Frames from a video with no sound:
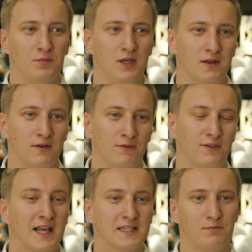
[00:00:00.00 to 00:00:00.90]
be
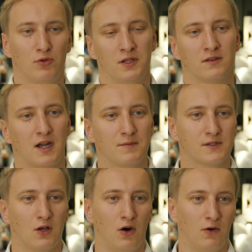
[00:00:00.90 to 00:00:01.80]
flexible in terms
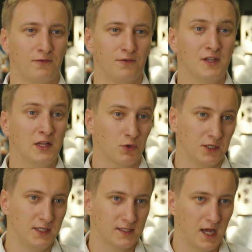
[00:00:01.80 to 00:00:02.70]
of network
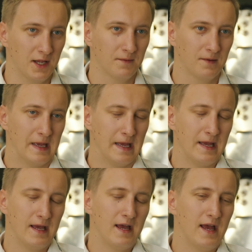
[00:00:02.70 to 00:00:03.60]
design.
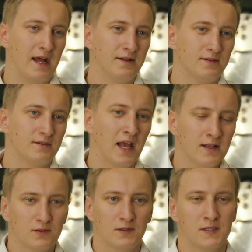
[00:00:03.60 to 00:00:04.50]
And
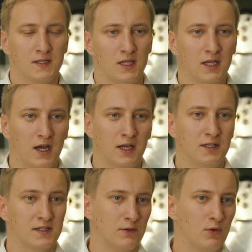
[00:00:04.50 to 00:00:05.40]
thanks to the CC-Link IE
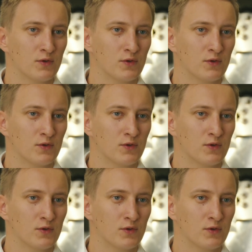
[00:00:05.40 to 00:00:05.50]
TSN, we